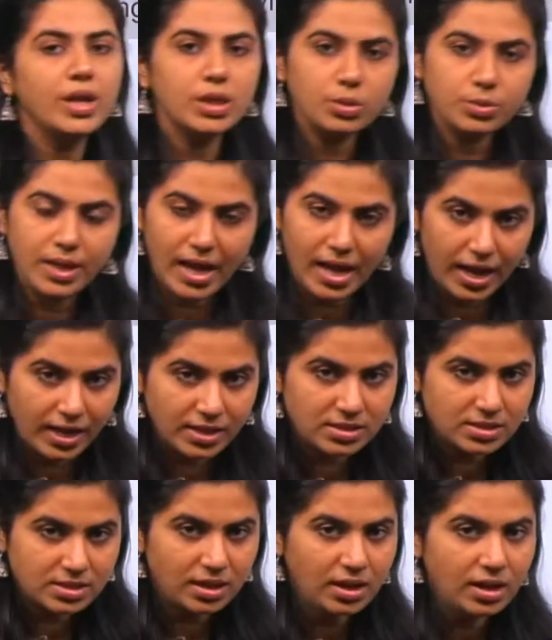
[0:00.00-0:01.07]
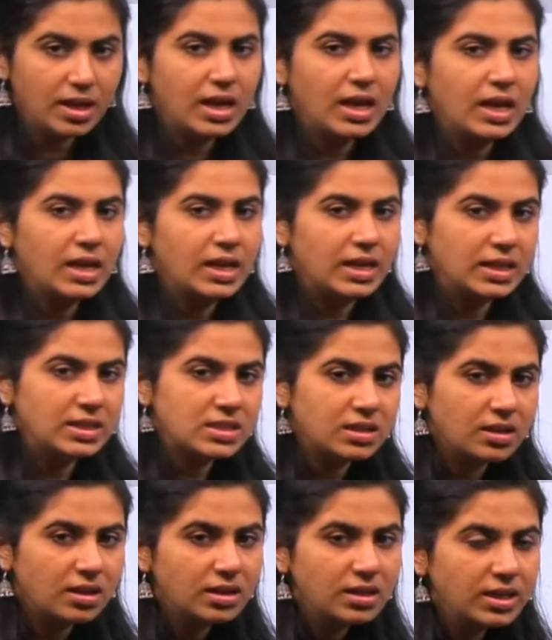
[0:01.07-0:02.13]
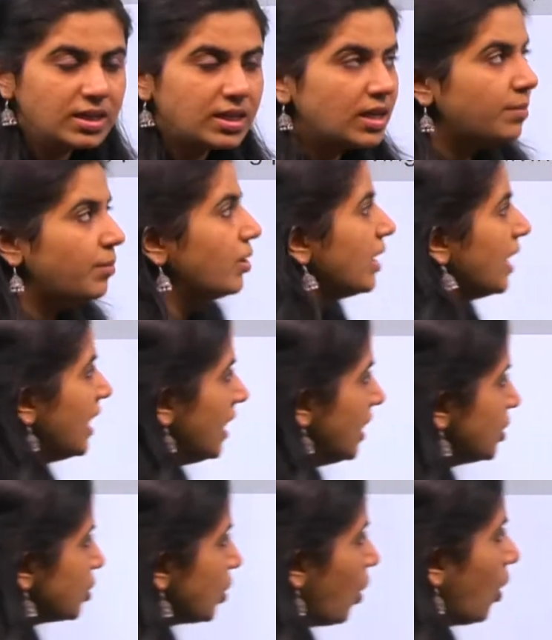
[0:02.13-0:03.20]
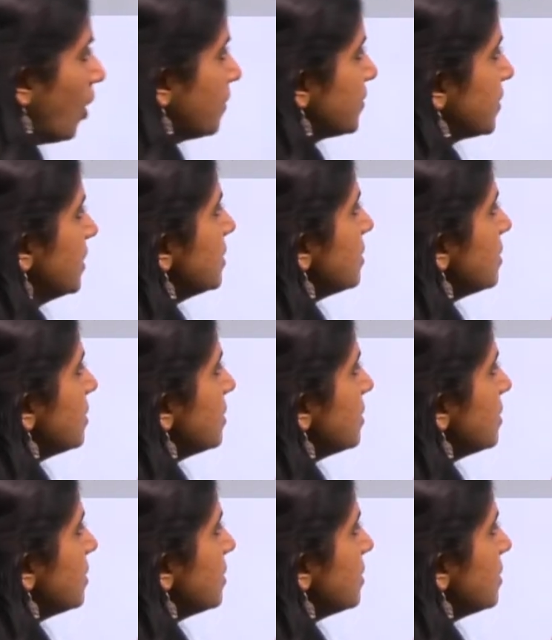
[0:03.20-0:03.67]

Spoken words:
to the answer, let's learn little about each options,